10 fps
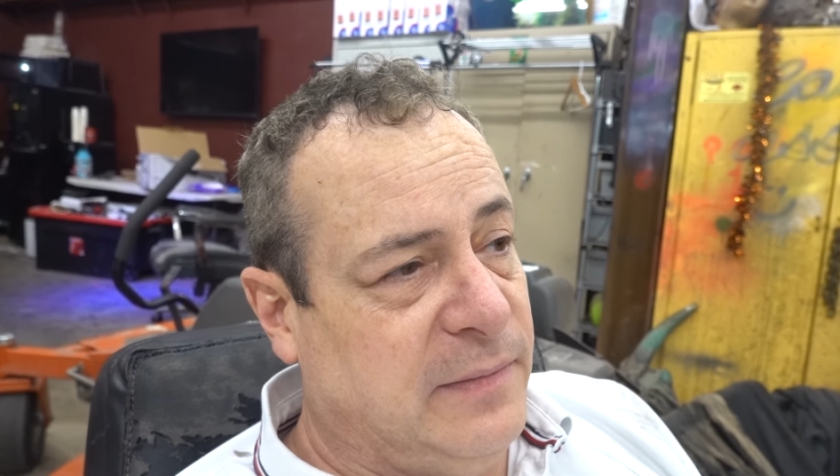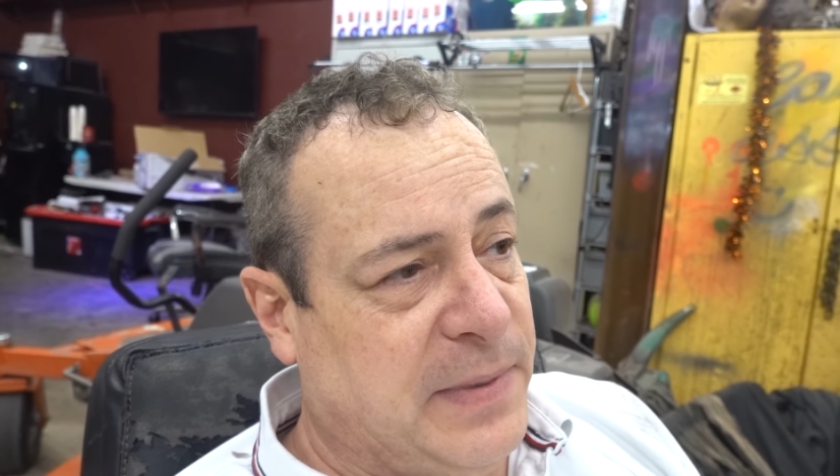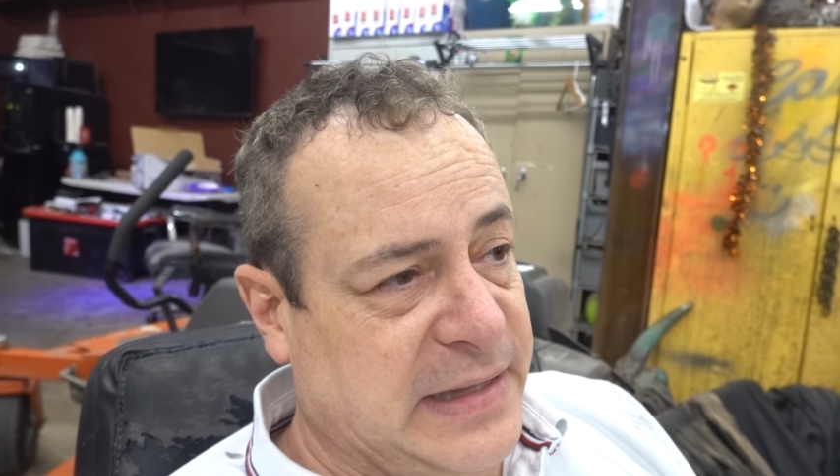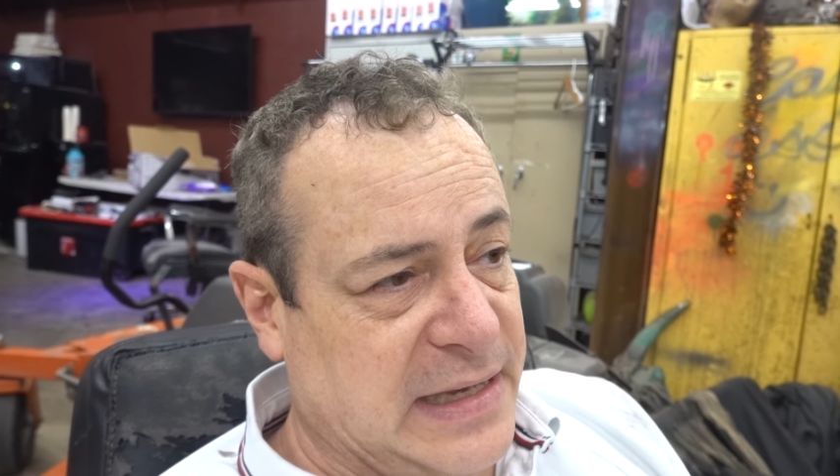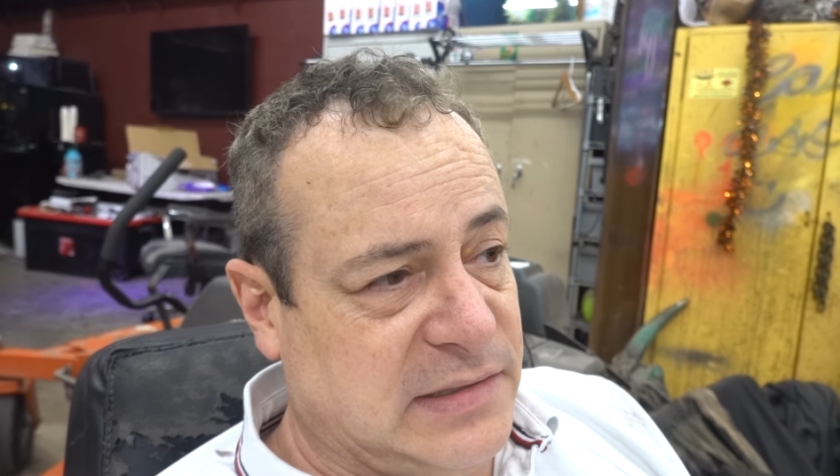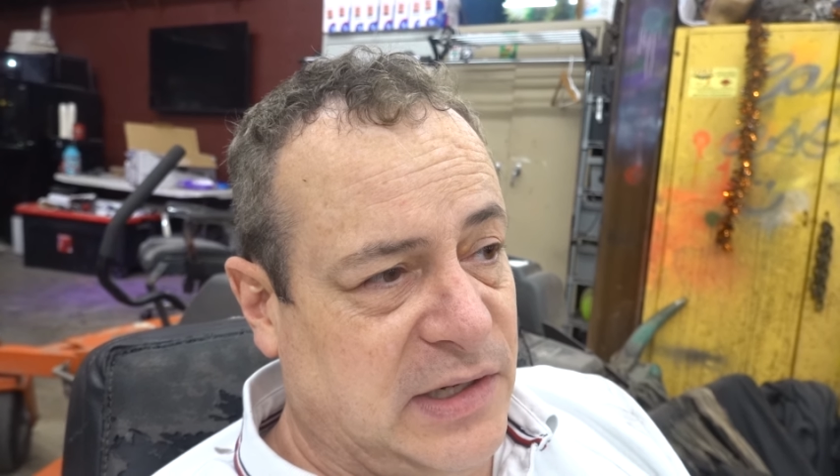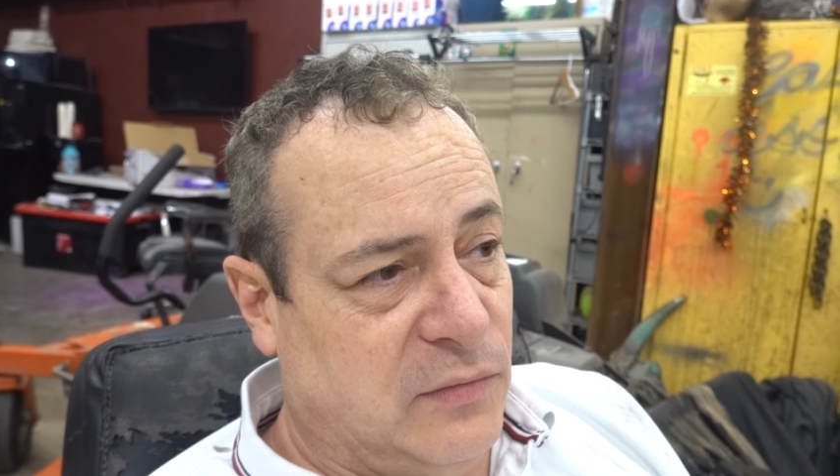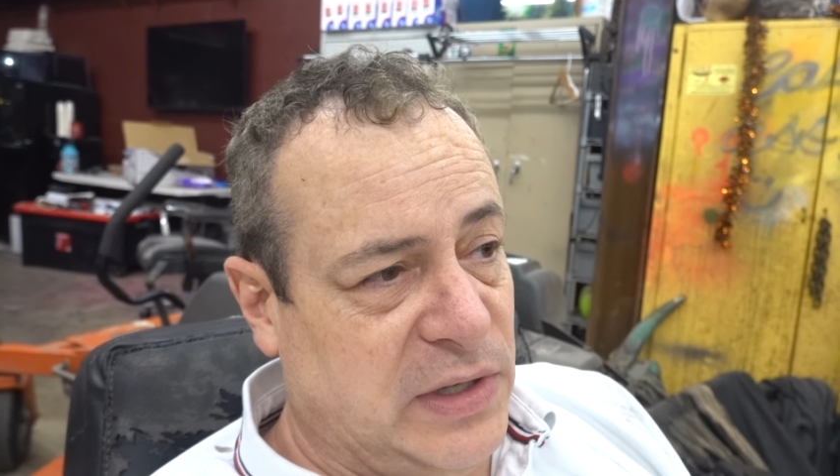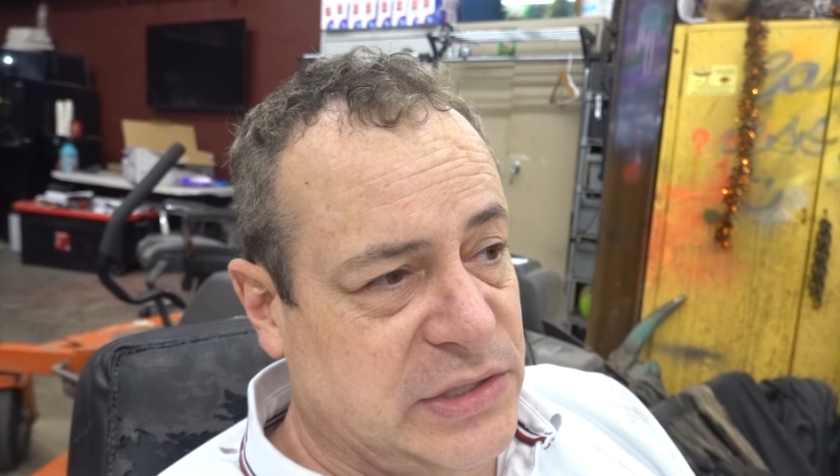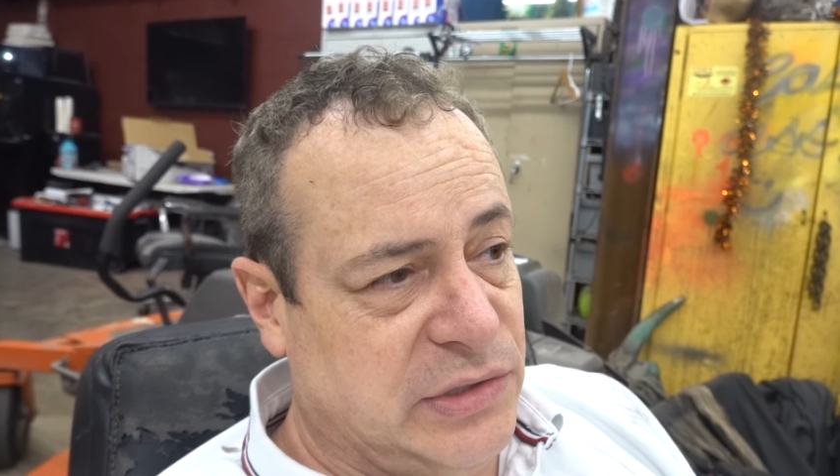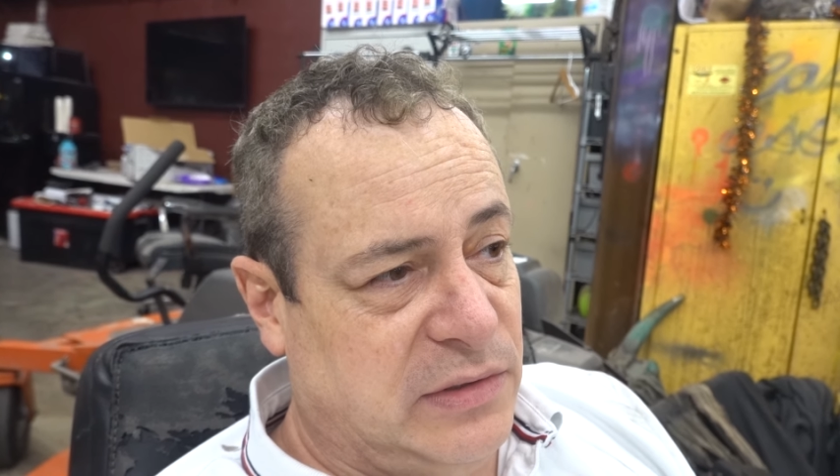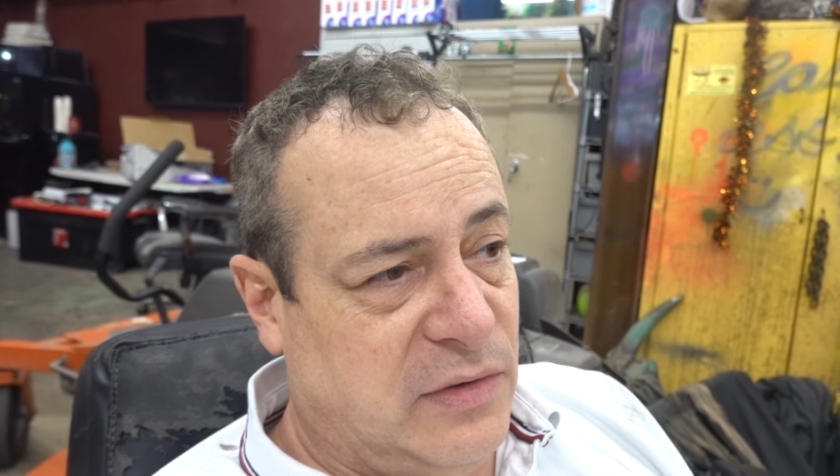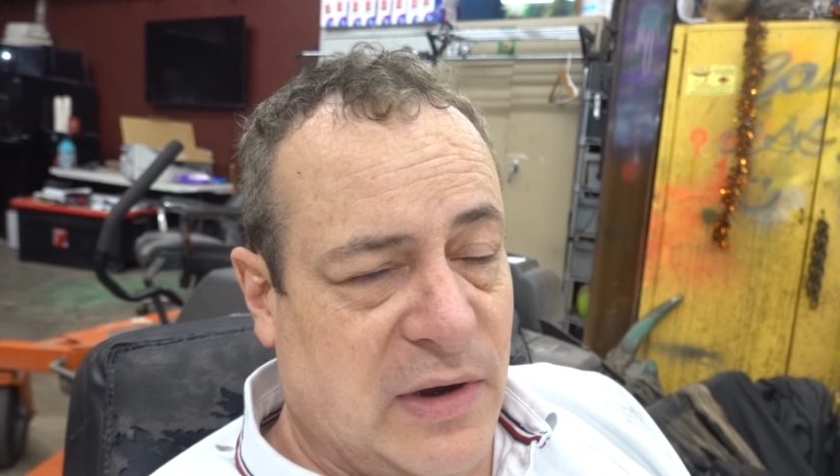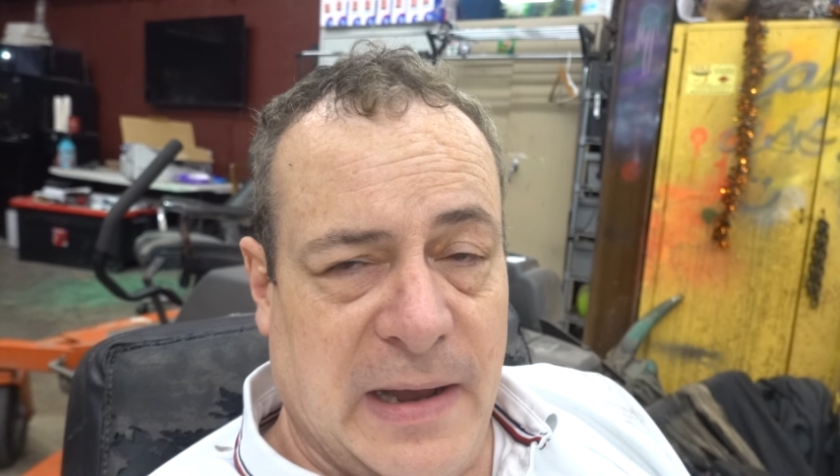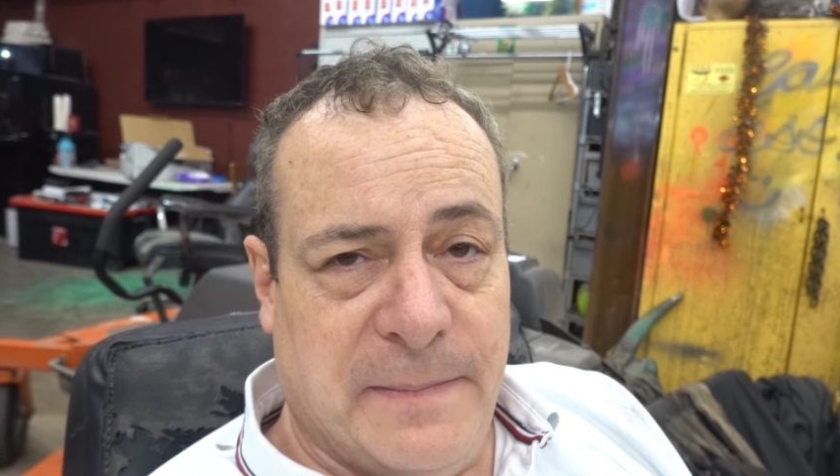But that's the original
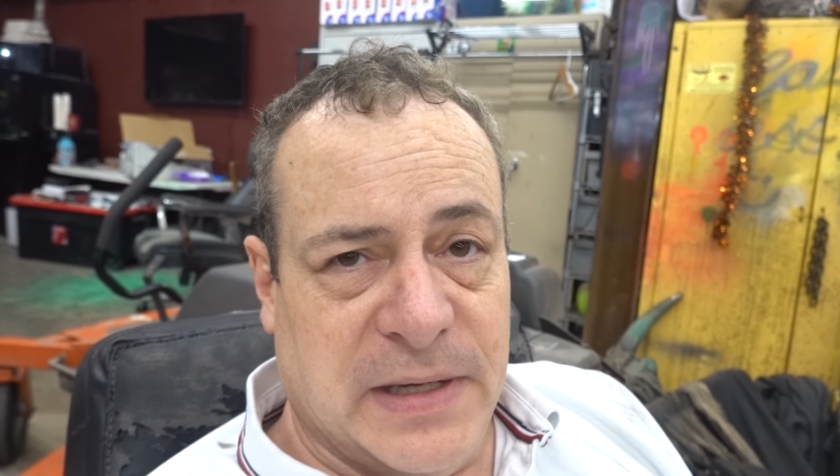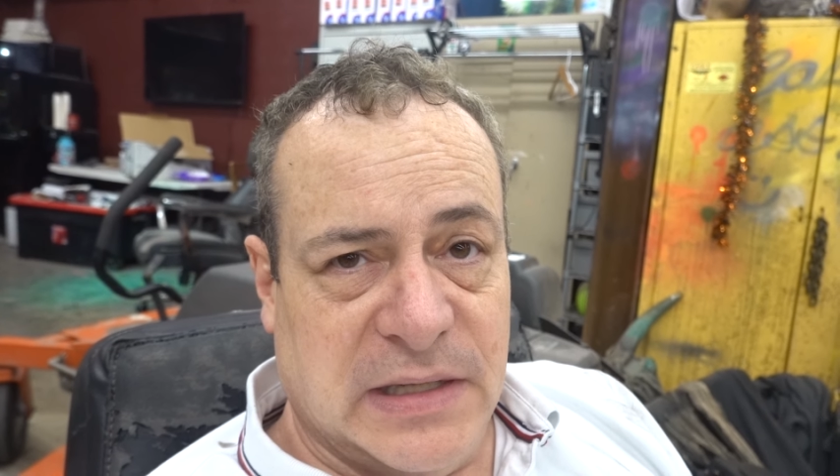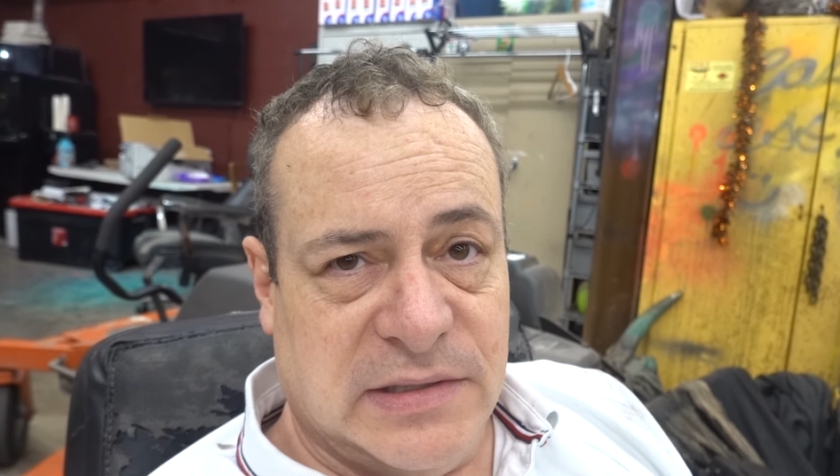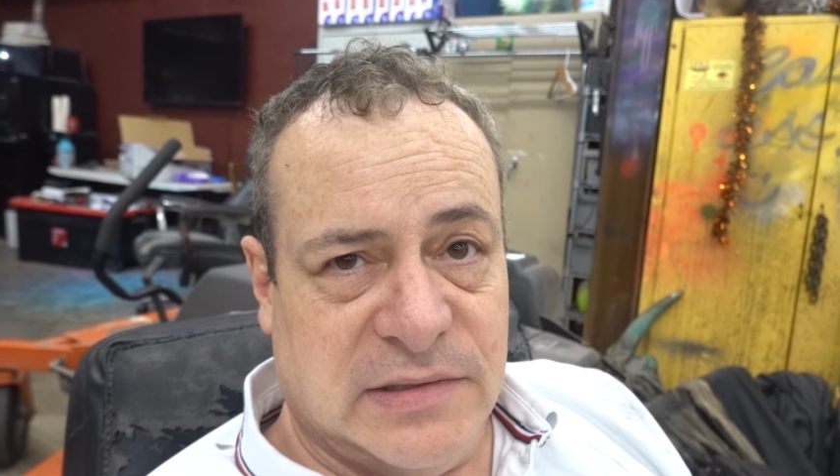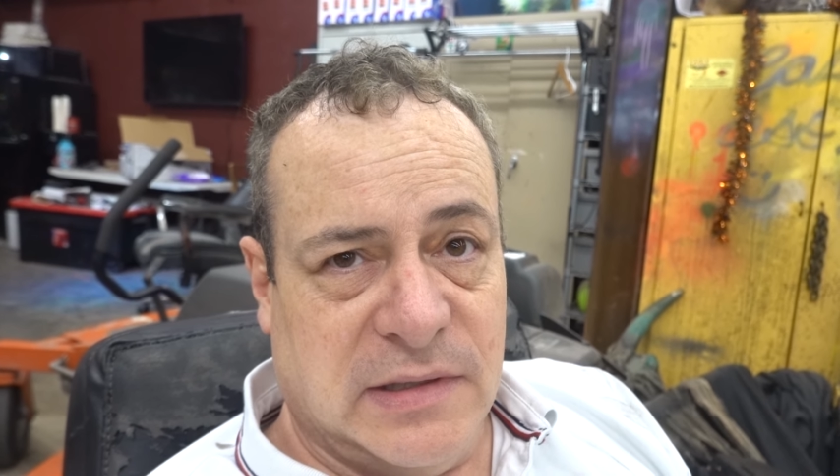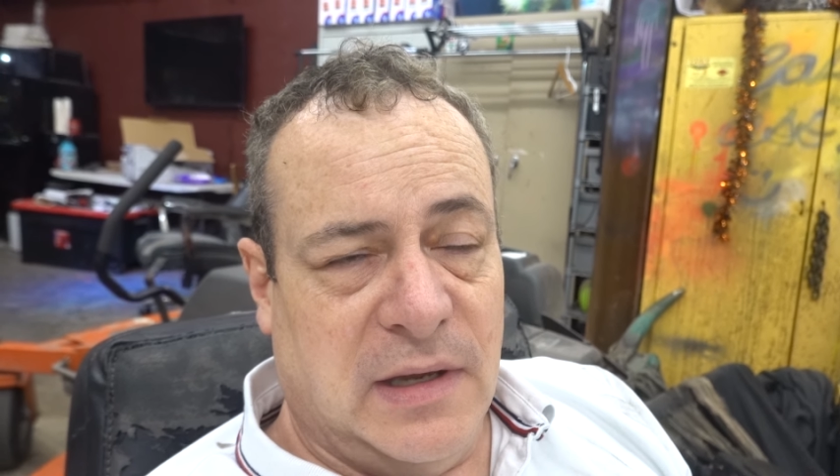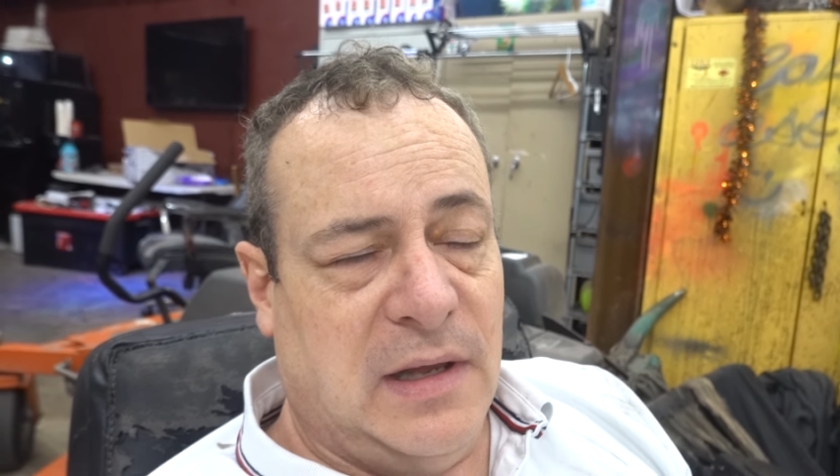Krampus